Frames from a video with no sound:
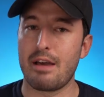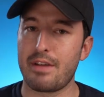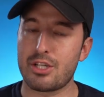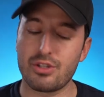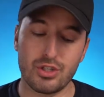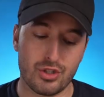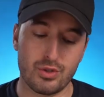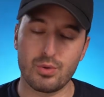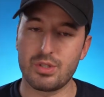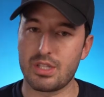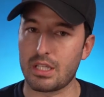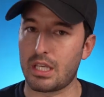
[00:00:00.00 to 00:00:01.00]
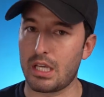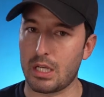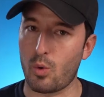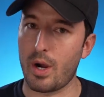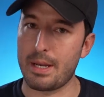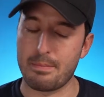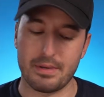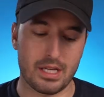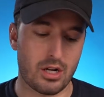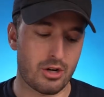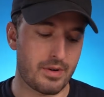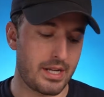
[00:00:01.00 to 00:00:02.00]
I've actually used the kit quite a bit
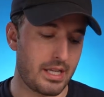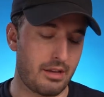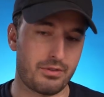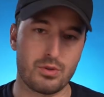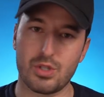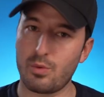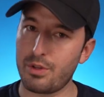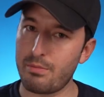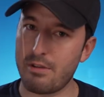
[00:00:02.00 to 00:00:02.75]
already. I've used it with my